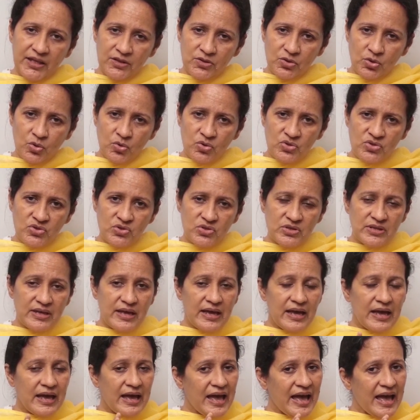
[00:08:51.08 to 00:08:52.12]

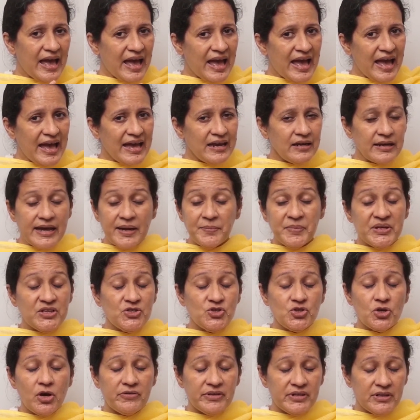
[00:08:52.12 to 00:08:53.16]

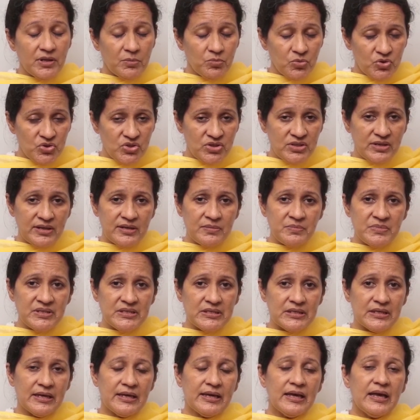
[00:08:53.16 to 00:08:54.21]
the
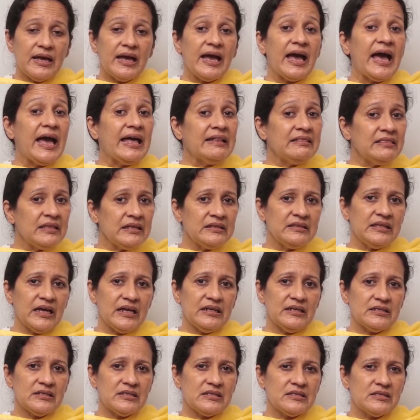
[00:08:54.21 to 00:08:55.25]
Muslims and the
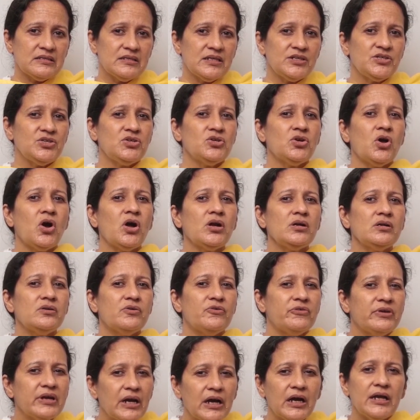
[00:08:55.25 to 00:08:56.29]
Dalits did
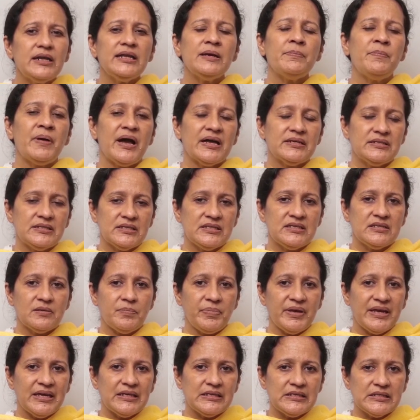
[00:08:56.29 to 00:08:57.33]
not really
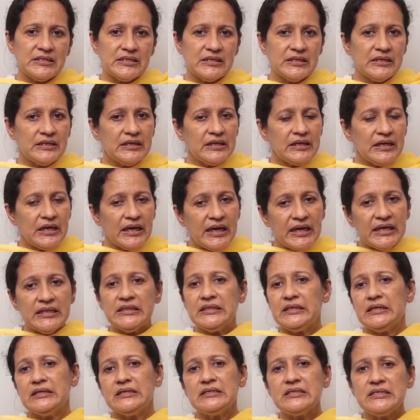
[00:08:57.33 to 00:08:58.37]
participate
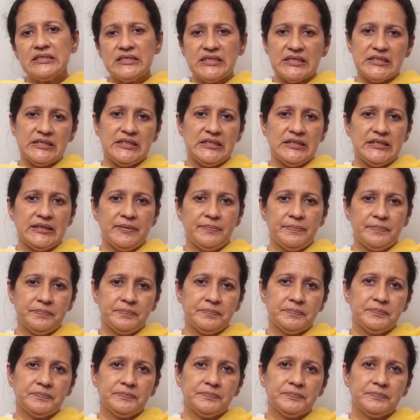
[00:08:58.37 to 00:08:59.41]
in the CDM.